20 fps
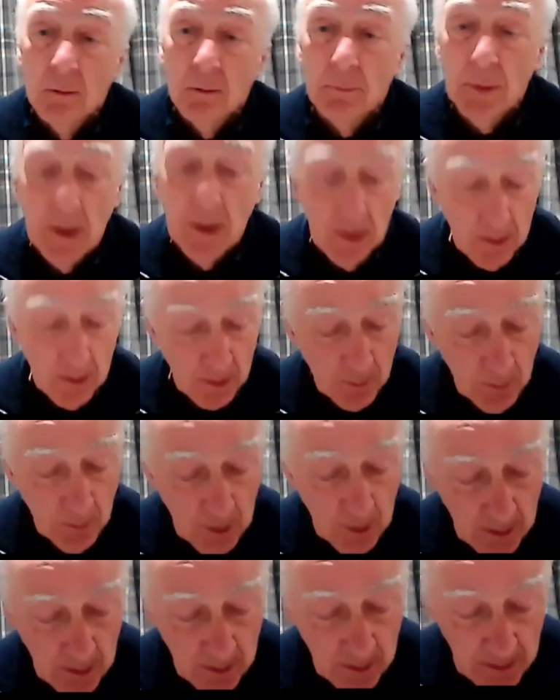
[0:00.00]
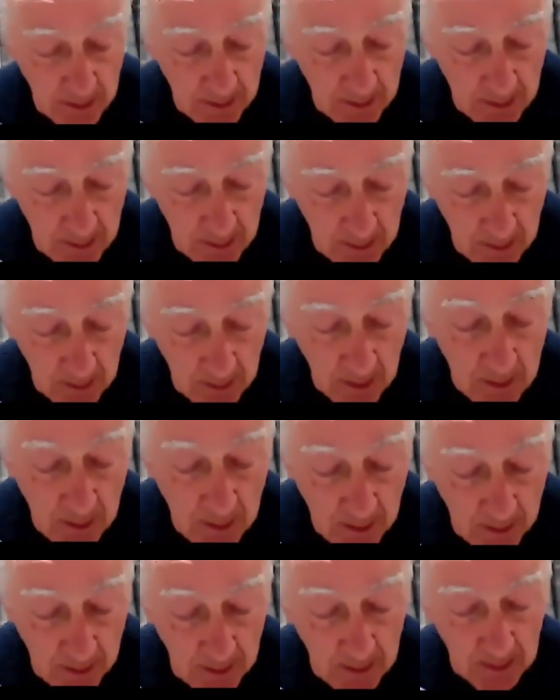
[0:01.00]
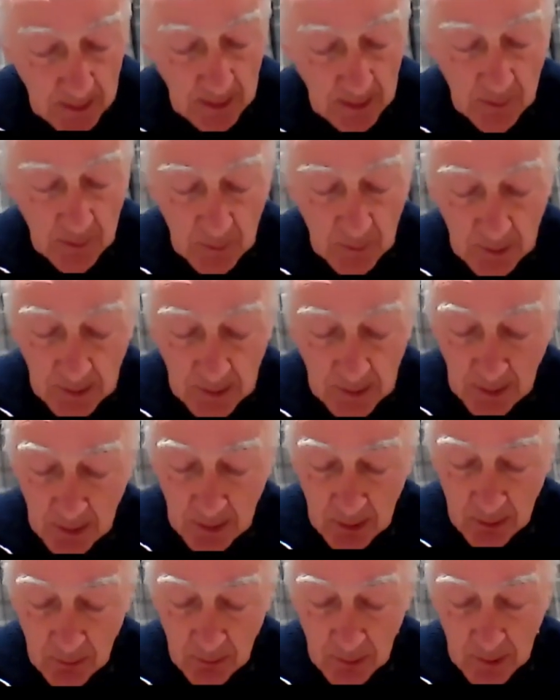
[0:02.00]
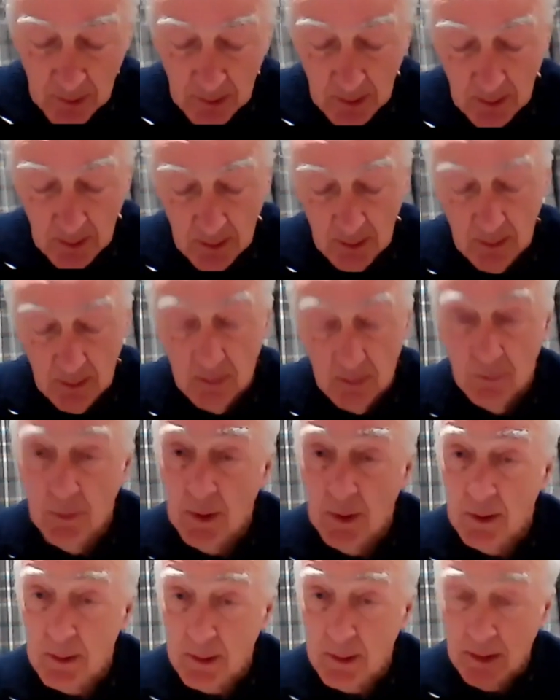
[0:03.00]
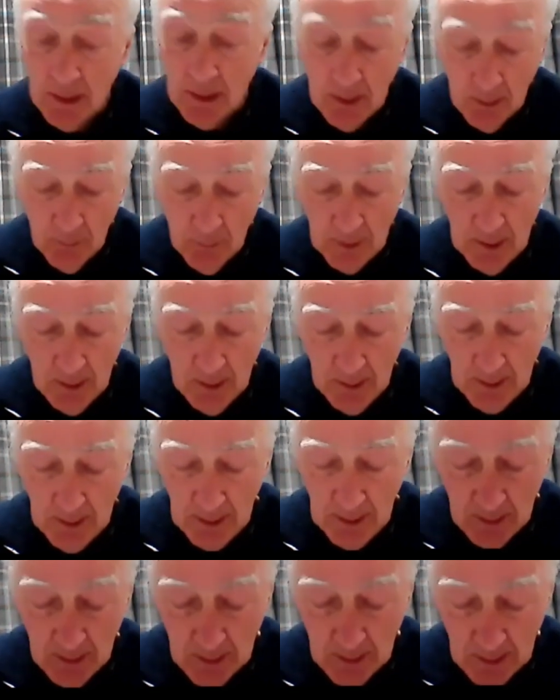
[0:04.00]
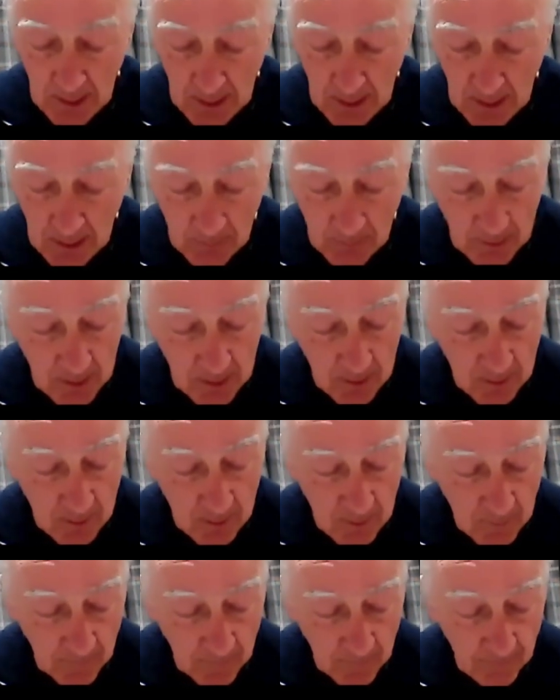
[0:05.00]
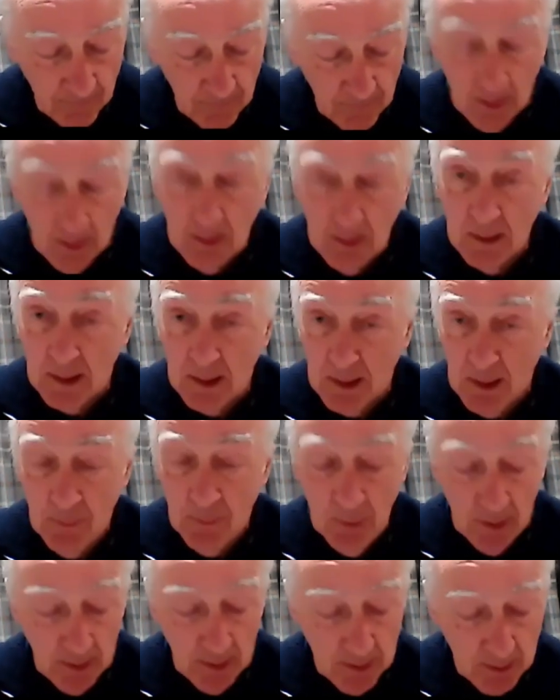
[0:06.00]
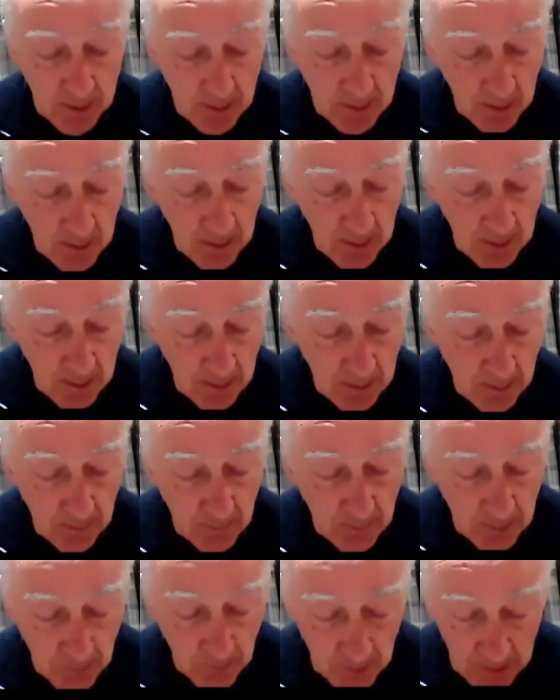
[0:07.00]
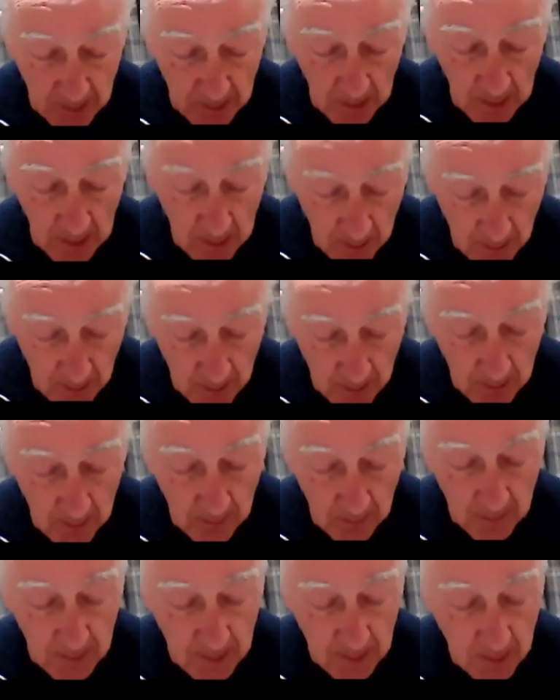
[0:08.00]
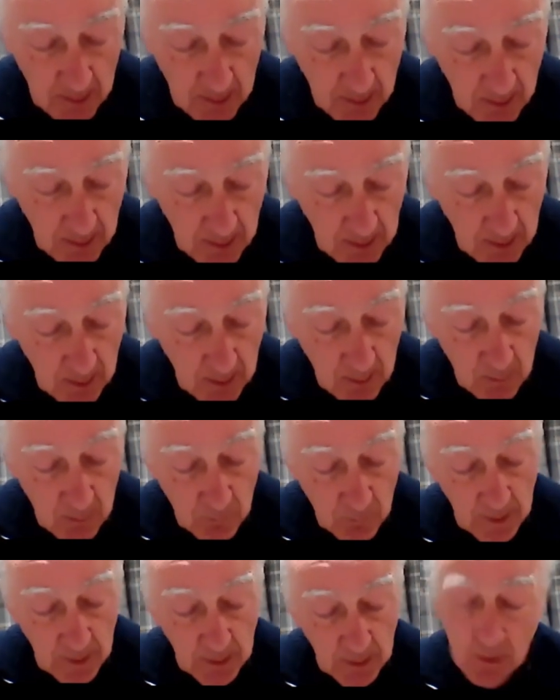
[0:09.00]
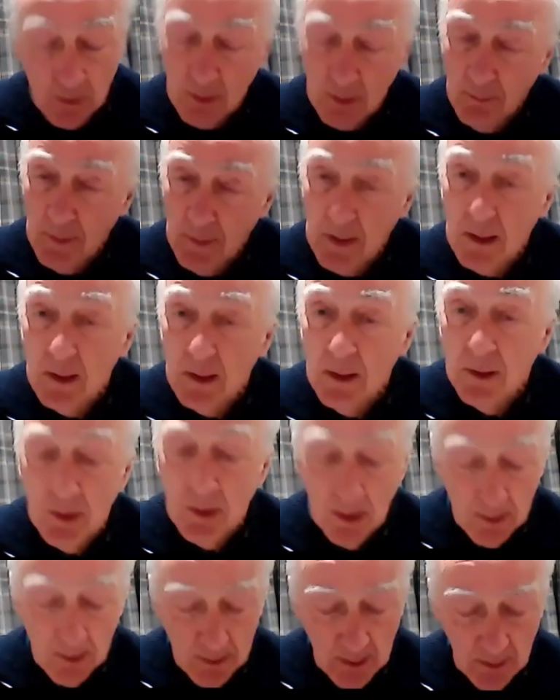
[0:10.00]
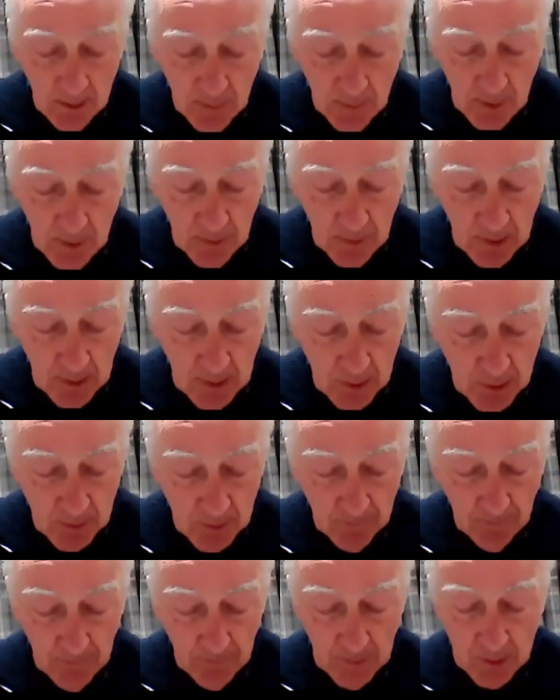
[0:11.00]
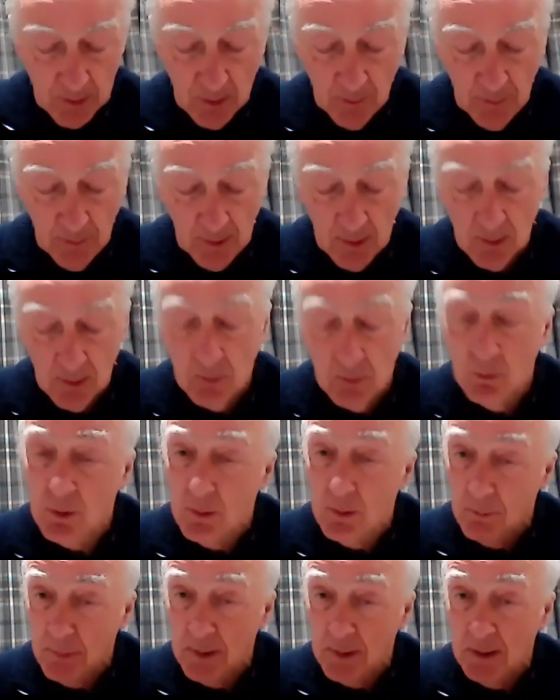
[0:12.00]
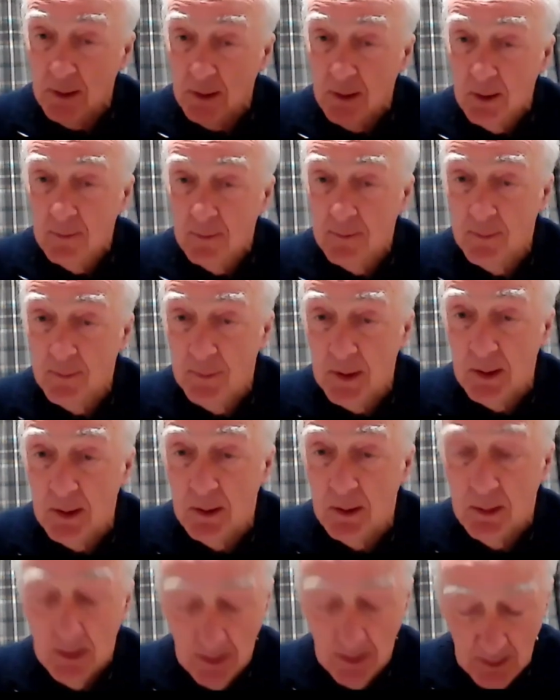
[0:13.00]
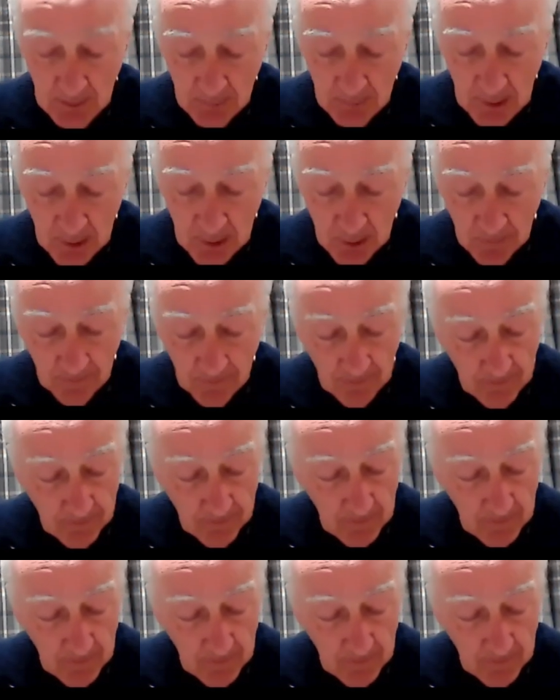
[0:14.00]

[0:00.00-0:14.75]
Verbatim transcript: Pigs were an unclean animal to the Jews, but here we are in the area of the Decapolis, which was 10 cities, where there was a mainly Gentile population, so pigs wouldn't be forbidden in that region.